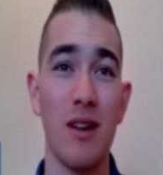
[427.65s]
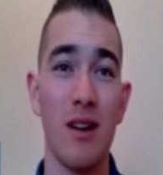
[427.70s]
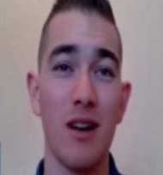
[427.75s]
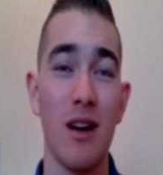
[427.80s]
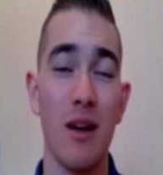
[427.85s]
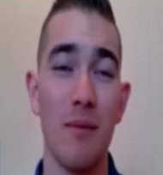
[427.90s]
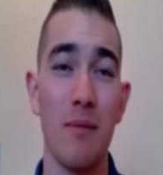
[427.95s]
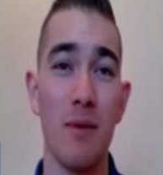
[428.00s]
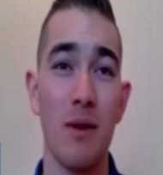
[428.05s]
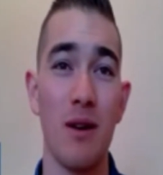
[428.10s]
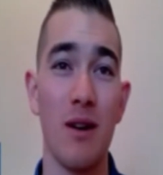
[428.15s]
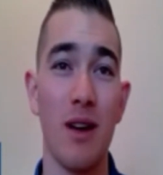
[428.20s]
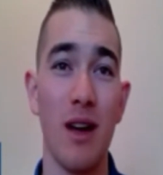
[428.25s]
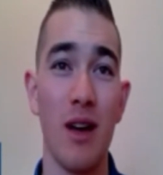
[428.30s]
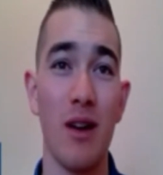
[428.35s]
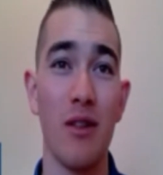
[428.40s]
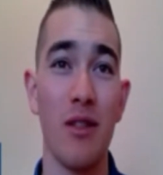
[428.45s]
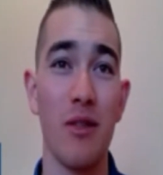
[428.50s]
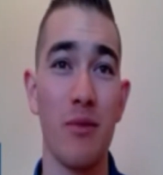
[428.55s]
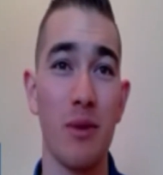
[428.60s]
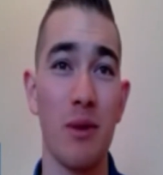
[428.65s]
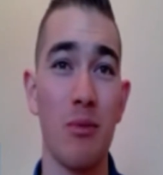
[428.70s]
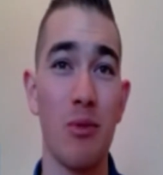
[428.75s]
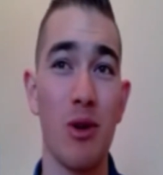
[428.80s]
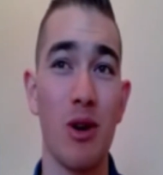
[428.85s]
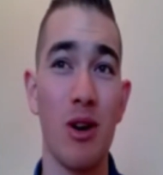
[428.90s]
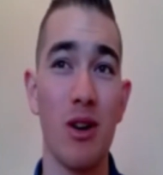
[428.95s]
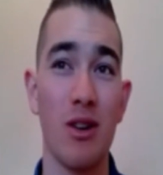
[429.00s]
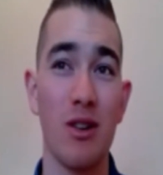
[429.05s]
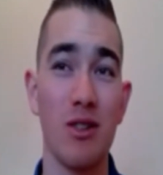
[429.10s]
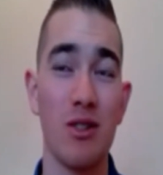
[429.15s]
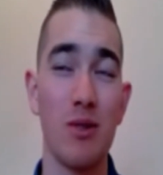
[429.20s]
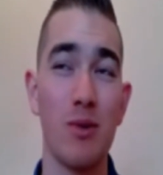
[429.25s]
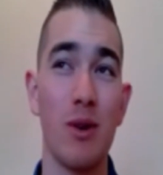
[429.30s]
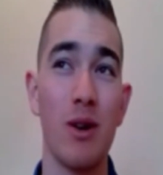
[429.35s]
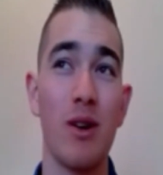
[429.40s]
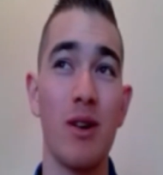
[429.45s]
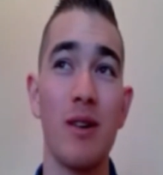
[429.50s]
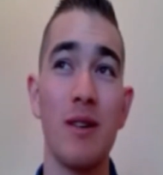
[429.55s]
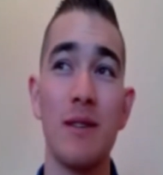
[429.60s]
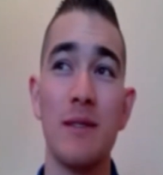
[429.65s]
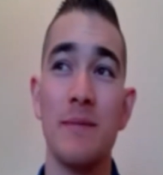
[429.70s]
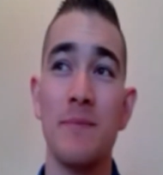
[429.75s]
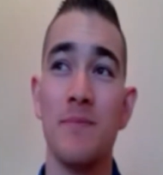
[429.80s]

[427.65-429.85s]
I'm L3Brock on Twitter.